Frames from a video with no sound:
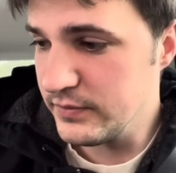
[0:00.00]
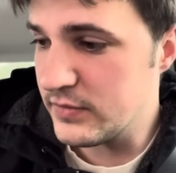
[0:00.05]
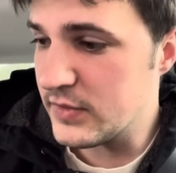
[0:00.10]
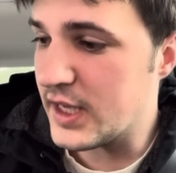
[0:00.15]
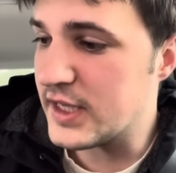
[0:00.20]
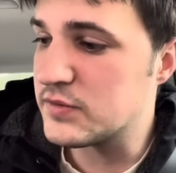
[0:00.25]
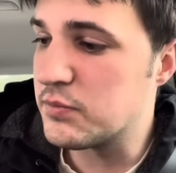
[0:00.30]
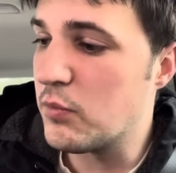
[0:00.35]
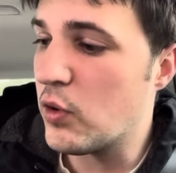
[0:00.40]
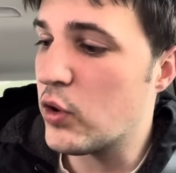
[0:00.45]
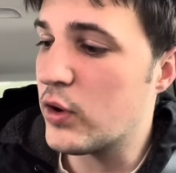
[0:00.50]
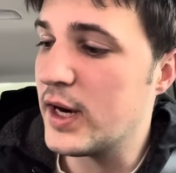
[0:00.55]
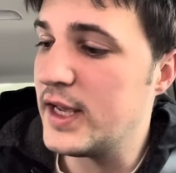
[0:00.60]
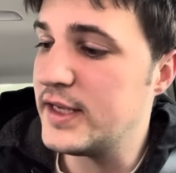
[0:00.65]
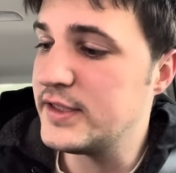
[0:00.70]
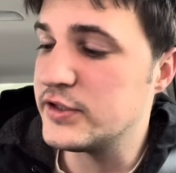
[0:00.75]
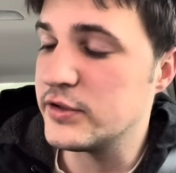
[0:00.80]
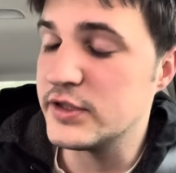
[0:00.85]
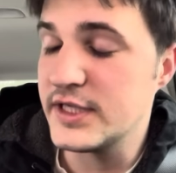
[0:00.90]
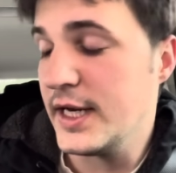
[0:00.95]
that's more
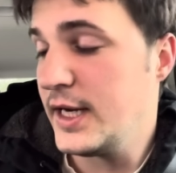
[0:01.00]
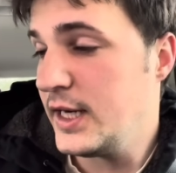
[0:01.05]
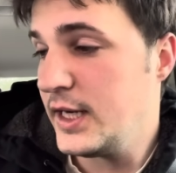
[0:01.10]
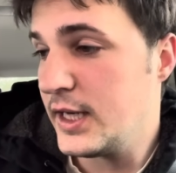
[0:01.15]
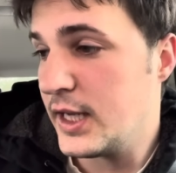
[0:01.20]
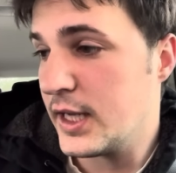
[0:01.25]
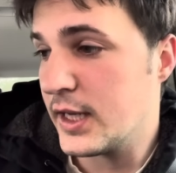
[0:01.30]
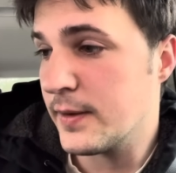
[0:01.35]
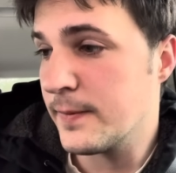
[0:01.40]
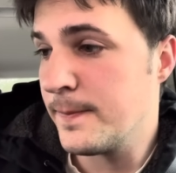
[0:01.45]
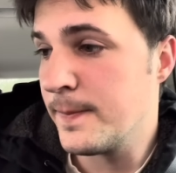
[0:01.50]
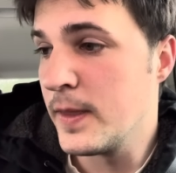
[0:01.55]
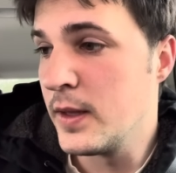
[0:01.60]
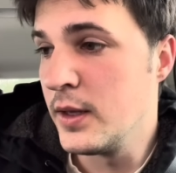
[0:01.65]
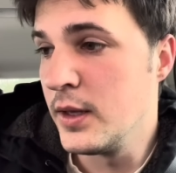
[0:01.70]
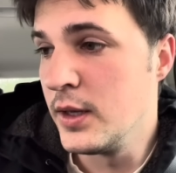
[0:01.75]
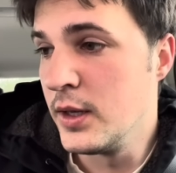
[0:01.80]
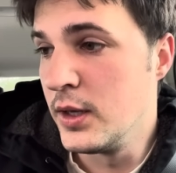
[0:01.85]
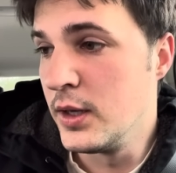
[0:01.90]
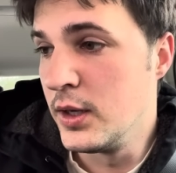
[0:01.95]
entertaining
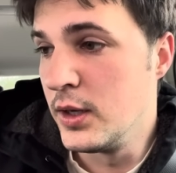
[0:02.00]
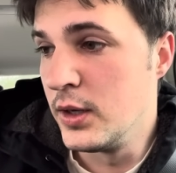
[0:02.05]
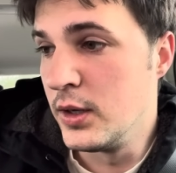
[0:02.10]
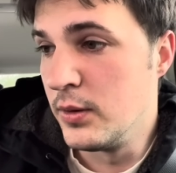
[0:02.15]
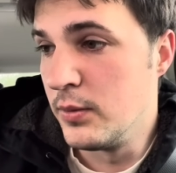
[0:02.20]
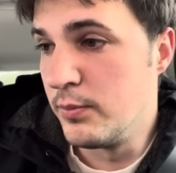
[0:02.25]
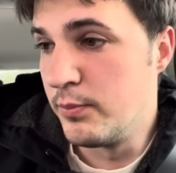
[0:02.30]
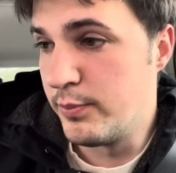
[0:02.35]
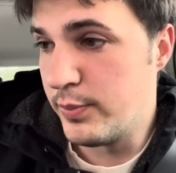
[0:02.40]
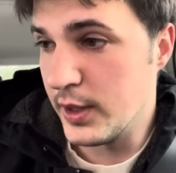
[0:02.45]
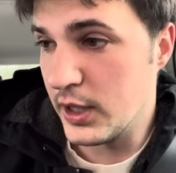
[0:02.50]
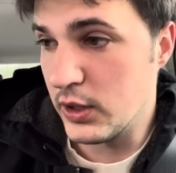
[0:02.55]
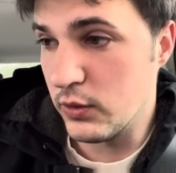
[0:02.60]
but